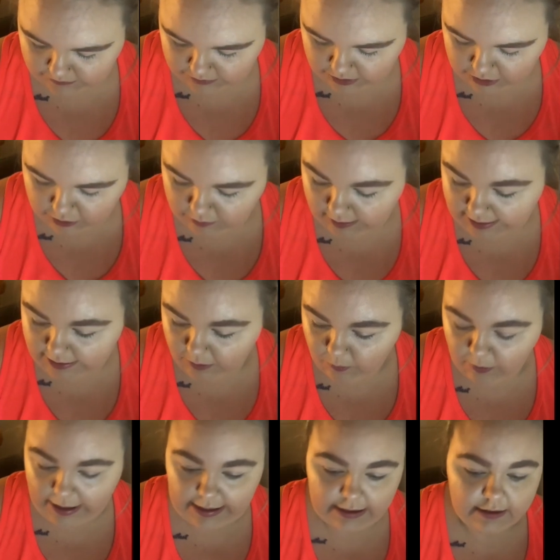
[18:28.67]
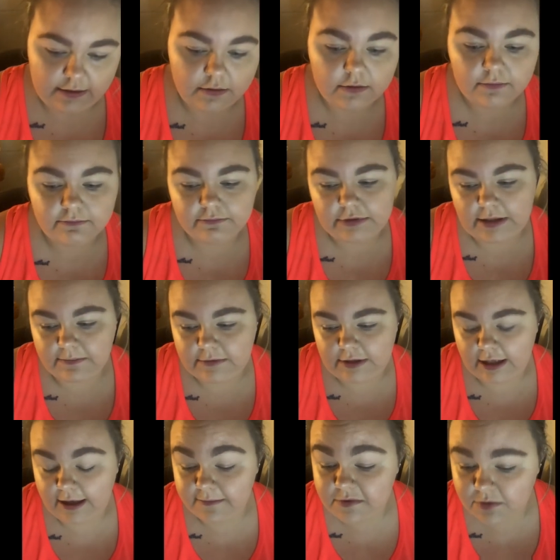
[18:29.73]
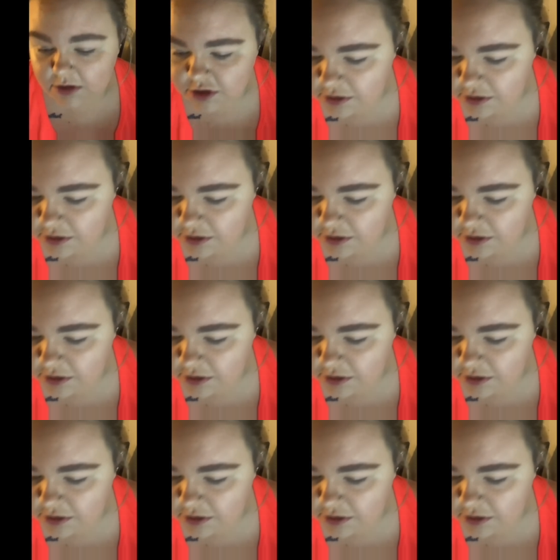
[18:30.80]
you let it win sometimes, which